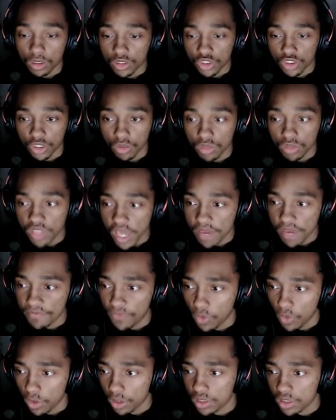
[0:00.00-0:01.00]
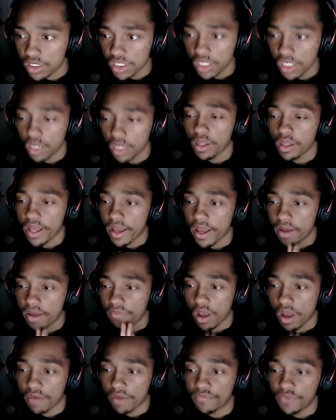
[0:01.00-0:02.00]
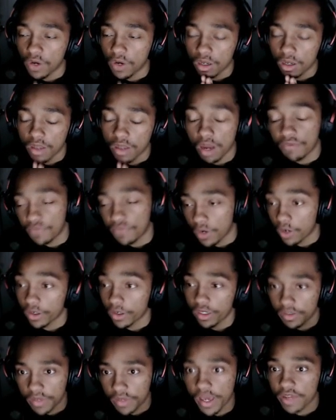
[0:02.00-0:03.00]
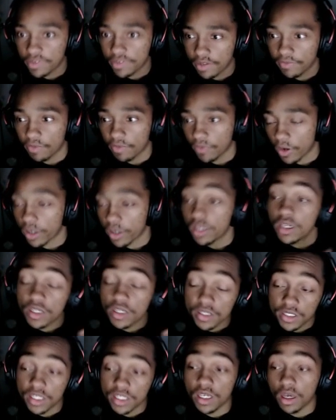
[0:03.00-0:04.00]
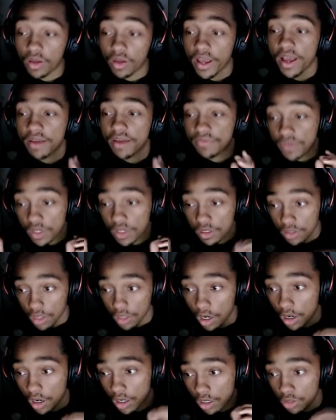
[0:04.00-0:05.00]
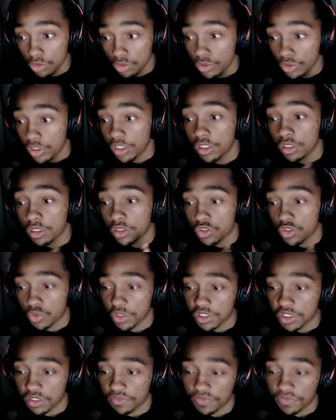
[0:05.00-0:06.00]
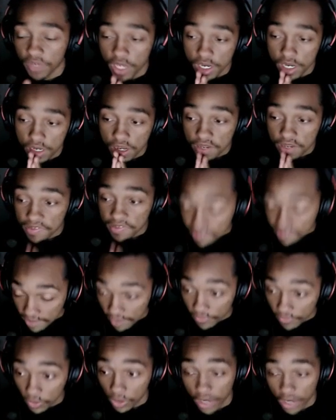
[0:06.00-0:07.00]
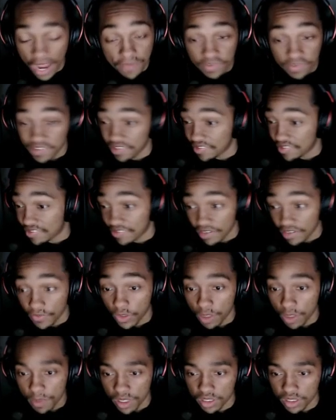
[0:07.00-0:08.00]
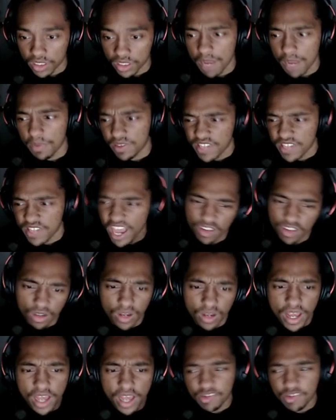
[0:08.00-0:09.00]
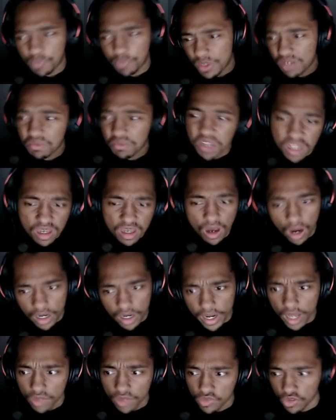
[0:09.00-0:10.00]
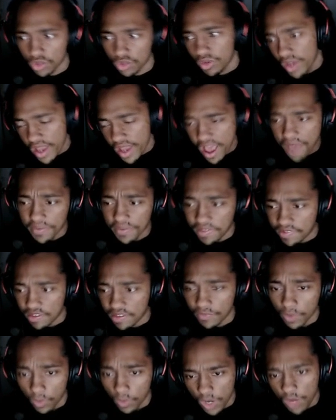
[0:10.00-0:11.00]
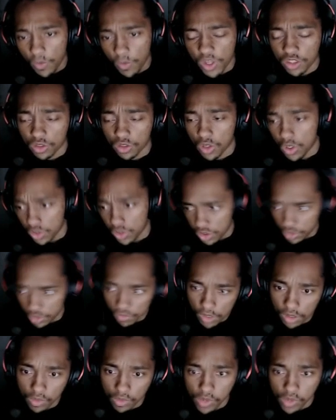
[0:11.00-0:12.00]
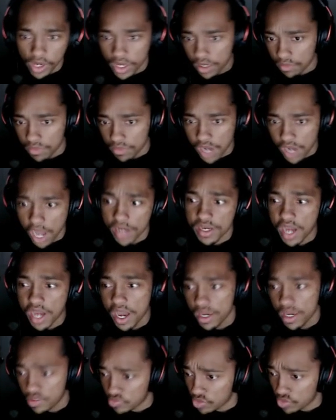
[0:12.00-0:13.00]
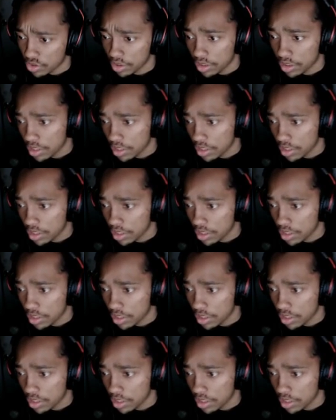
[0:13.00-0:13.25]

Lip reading: So game 4, TL have Alfari. Yes, they have Alfari. TL have Gnar, Udyr, Twisted Fate, Sivir. I haven't seen Sivir in a bit of time, but Tactical has been getting caught out. So having Sivir web with an ult to run away and not die is good.